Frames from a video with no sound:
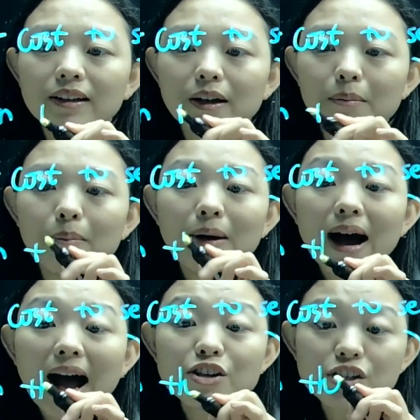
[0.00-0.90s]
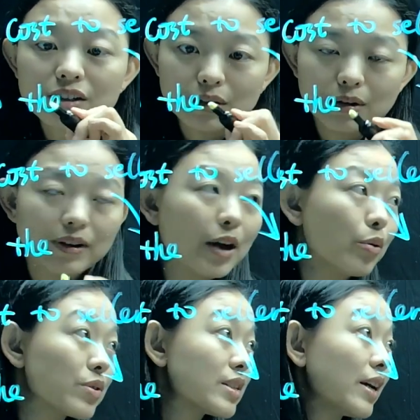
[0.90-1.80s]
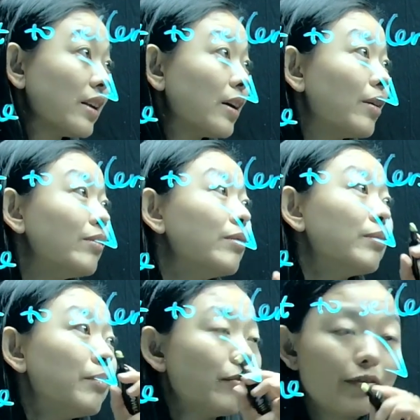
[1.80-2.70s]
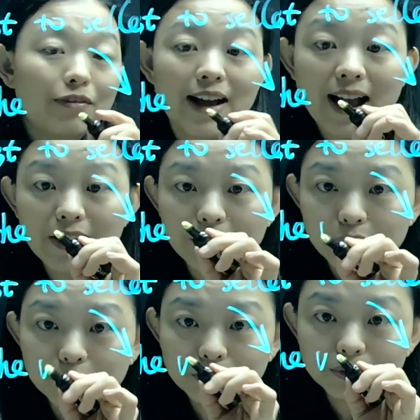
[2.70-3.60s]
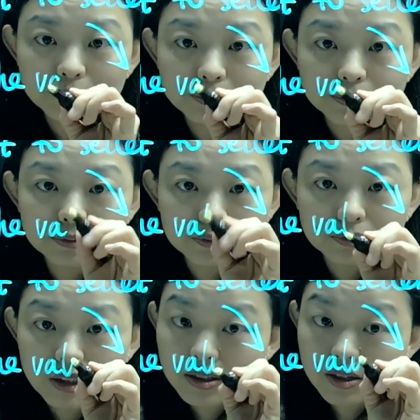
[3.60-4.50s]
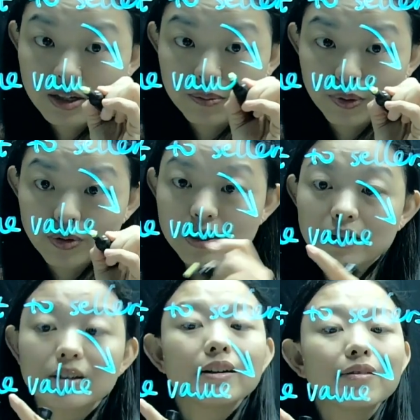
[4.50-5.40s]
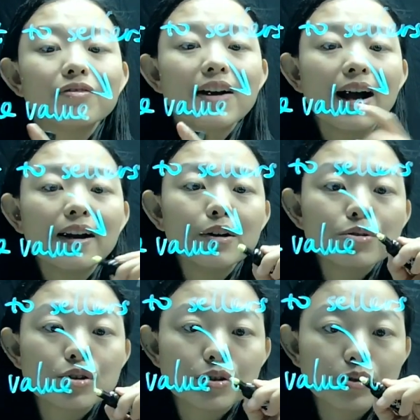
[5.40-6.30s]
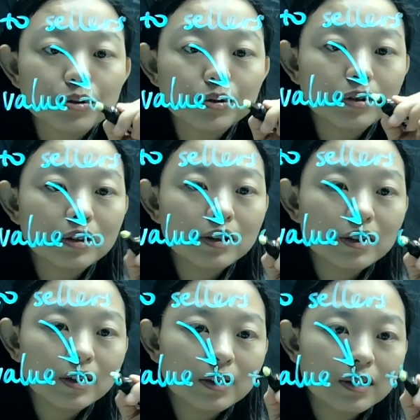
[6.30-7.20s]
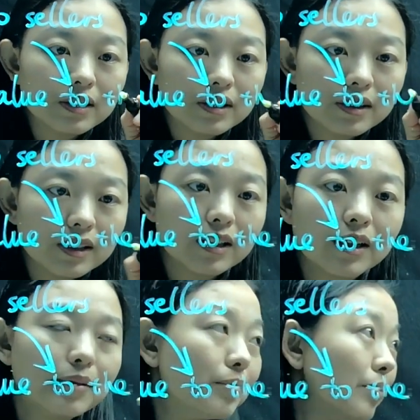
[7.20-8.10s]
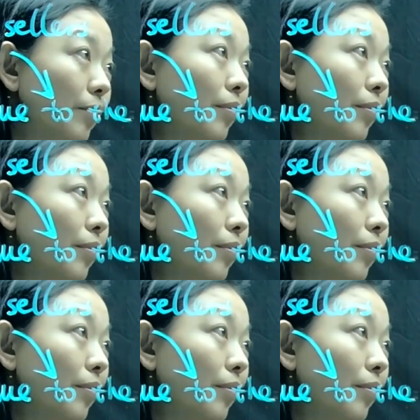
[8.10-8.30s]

the marginal, okay, we'll say the value, this is important, the value to the